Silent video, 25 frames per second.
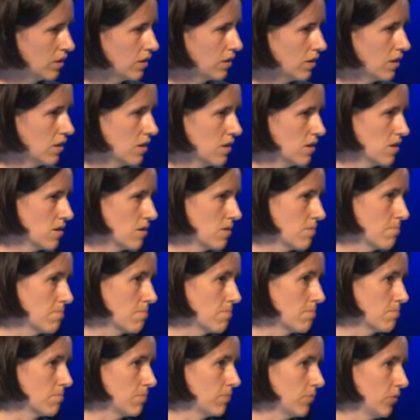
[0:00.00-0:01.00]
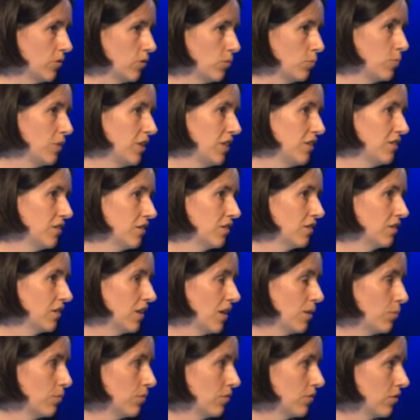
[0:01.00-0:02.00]
The median
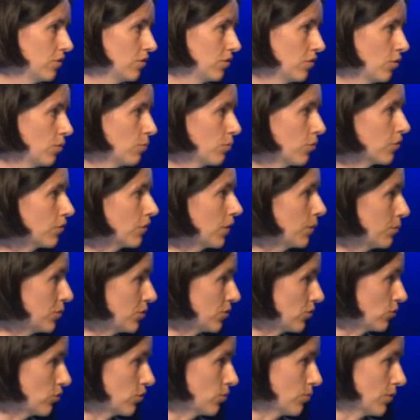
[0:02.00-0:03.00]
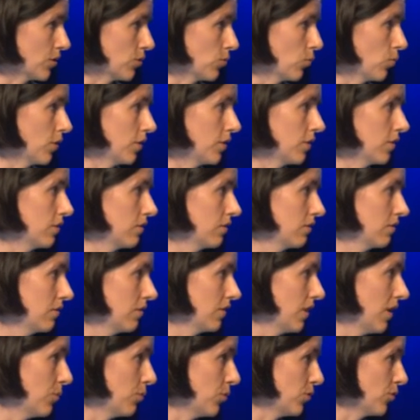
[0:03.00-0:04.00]
number of episodes was 1
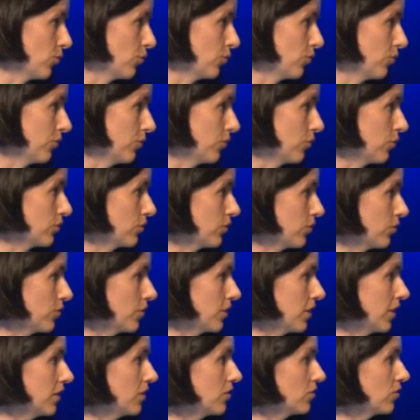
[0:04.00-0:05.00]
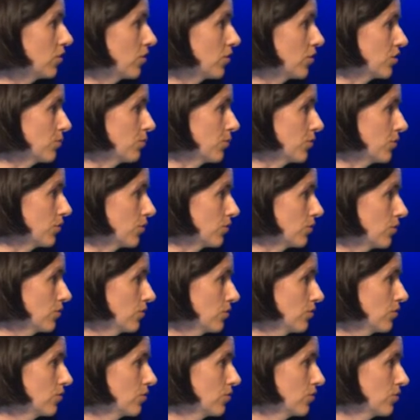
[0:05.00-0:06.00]
episode of nocturia in the hospital.
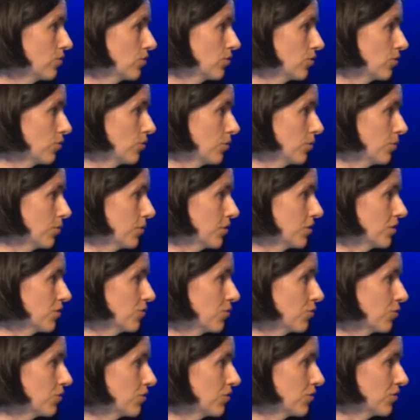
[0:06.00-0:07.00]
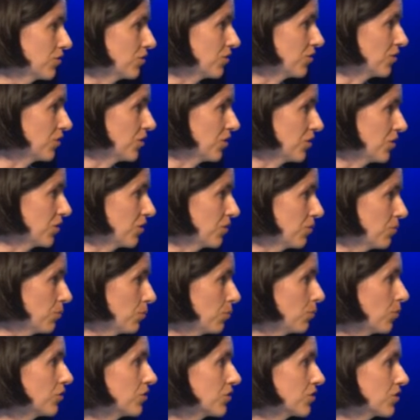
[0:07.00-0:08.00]
So it was not
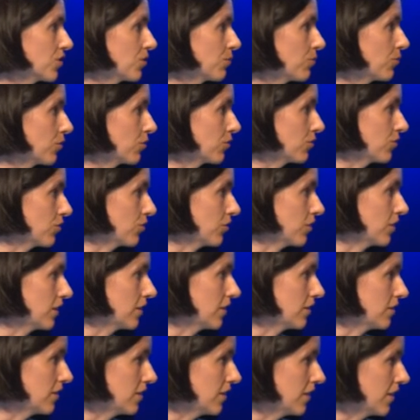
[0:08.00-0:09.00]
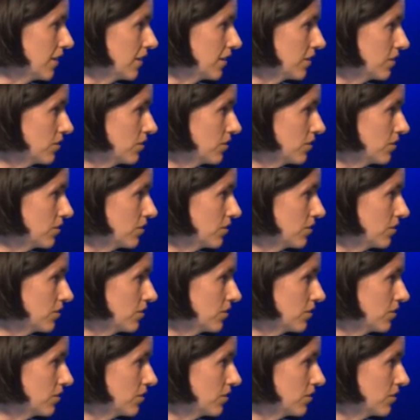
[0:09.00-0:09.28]
bothersome nocturia that they had.